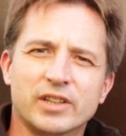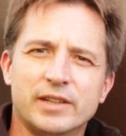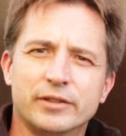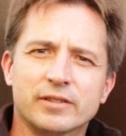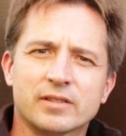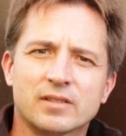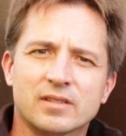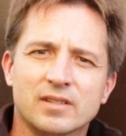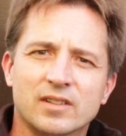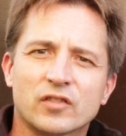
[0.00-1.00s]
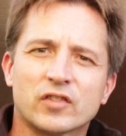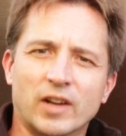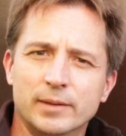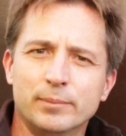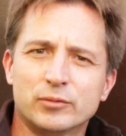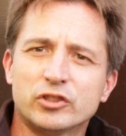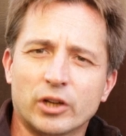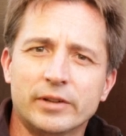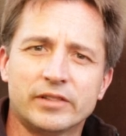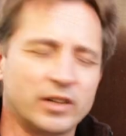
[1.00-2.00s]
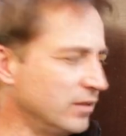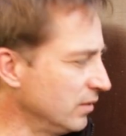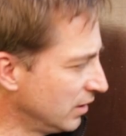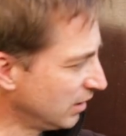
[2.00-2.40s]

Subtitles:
Xavier. Time to show and tell.